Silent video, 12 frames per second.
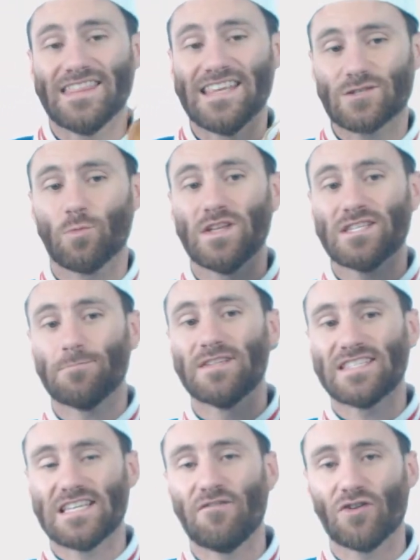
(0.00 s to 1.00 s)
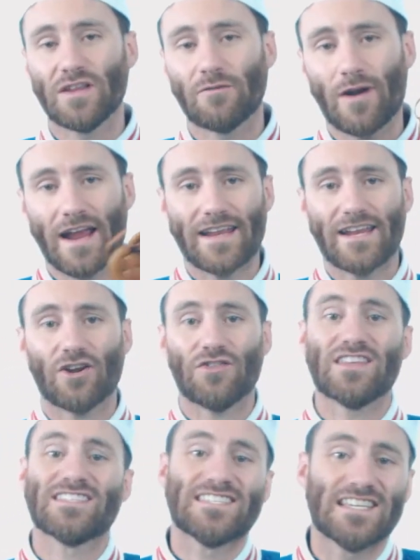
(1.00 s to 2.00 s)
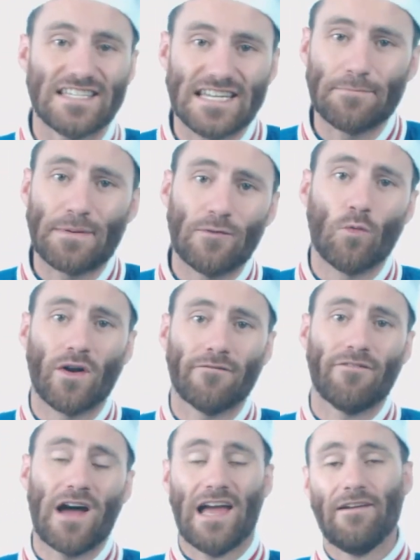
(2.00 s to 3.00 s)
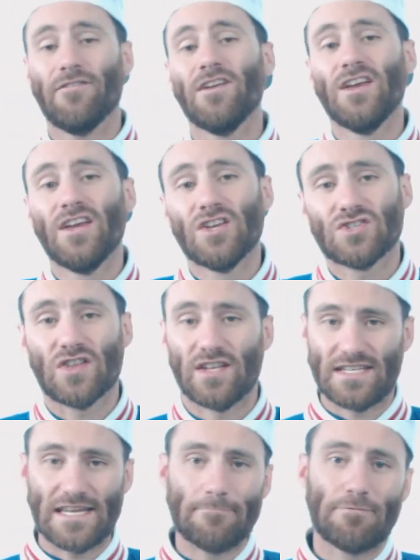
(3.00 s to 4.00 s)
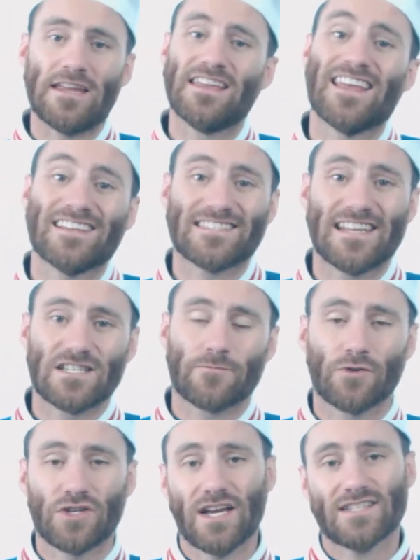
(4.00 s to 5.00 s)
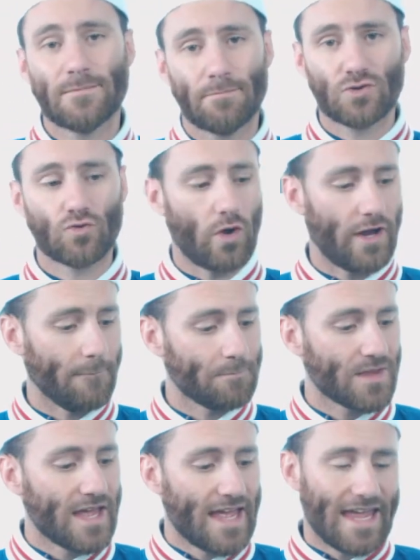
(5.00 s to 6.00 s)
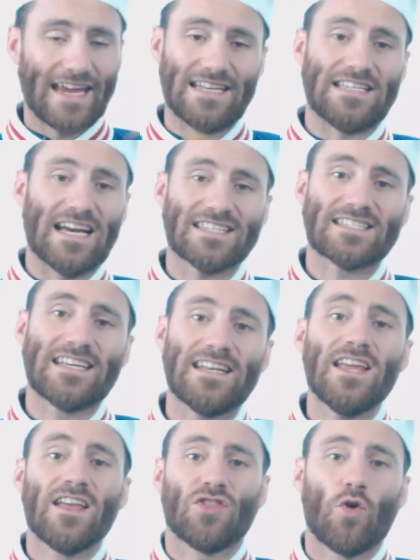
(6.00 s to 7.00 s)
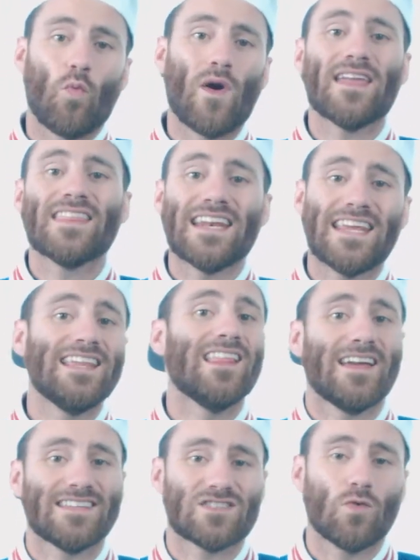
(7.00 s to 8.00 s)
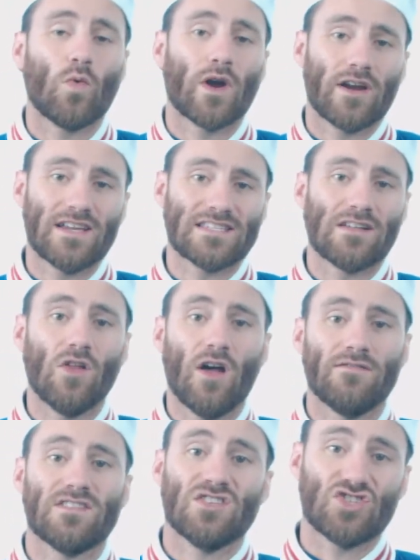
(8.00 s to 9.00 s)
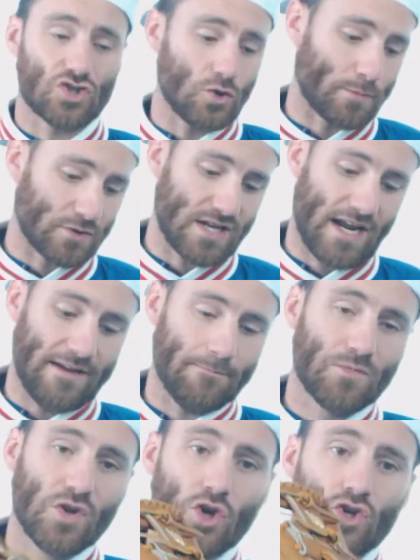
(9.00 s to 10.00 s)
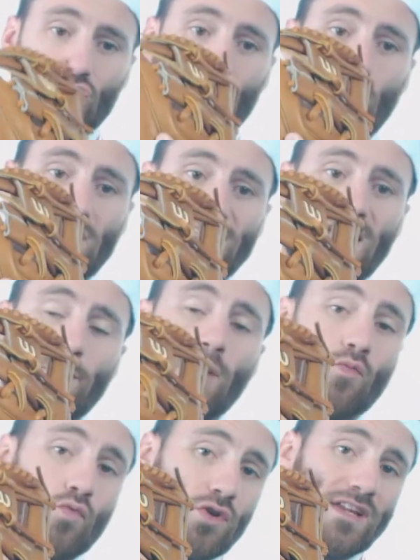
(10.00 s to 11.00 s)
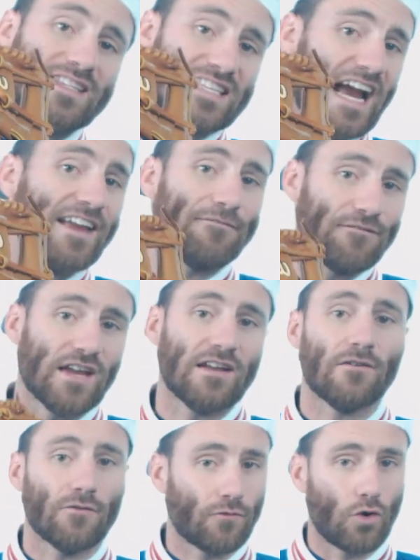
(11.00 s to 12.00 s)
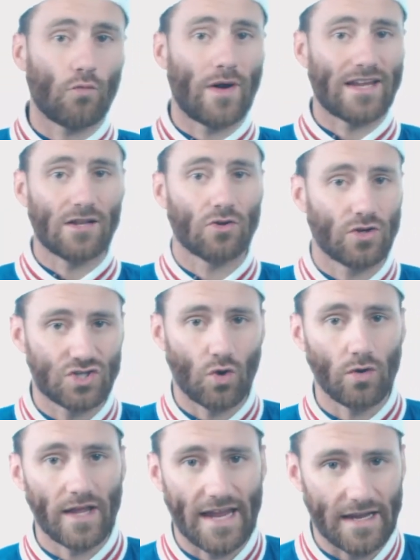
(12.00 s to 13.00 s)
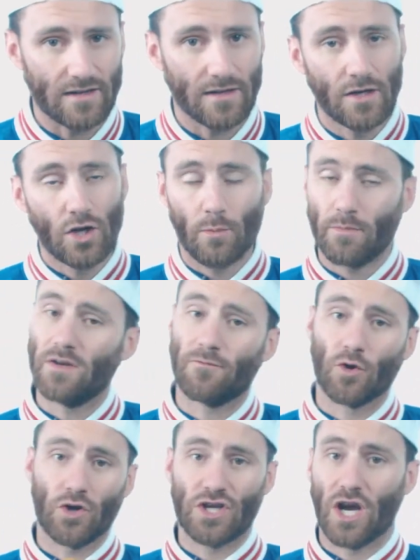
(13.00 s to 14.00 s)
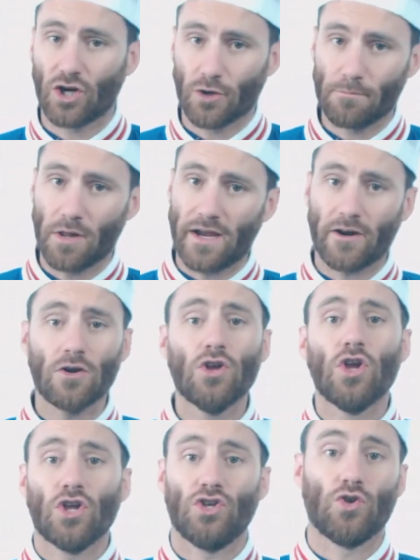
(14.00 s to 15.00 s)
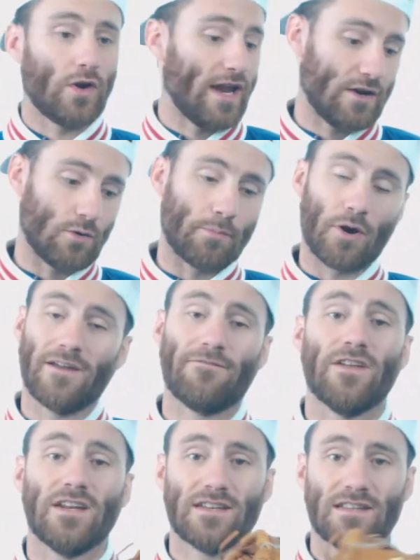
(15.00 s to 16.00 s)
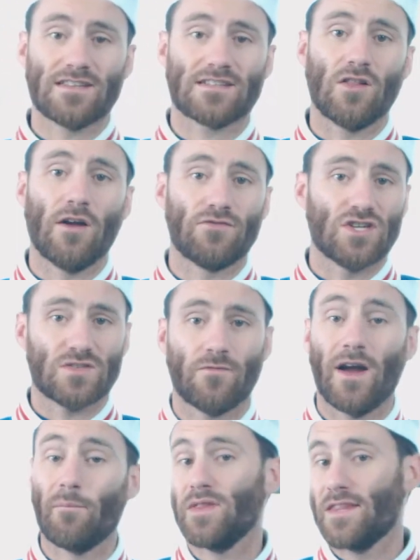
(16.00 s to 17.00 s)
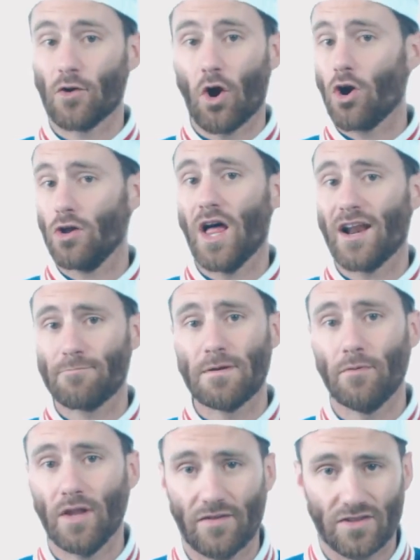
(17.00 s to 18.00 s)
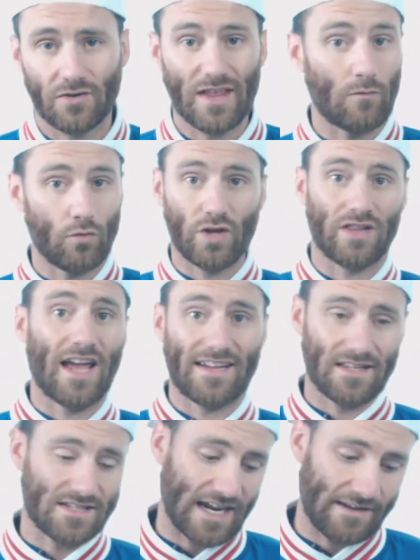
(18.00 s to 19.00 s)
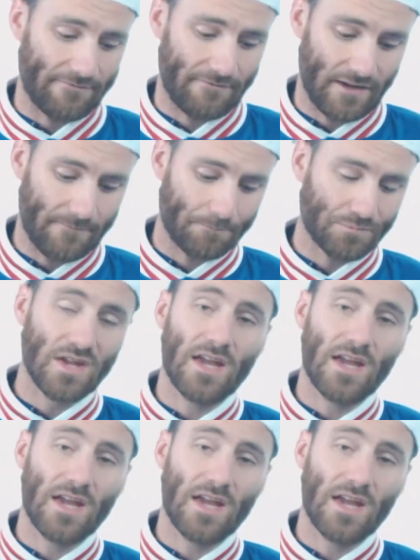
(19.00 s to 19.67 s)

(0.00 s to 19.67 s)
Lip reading: This one specifically right here, this is a DP15. So the DP, that stands for Dustin Pedroia. And Dustin, the way that he likes to wear his gloves is super tight. So it is gonna be a really tight fit for a regular adult hand. But if you're a younger player, your hand will probably fit into this glove just fine. But there are a lot of people out there that really like the tight fit.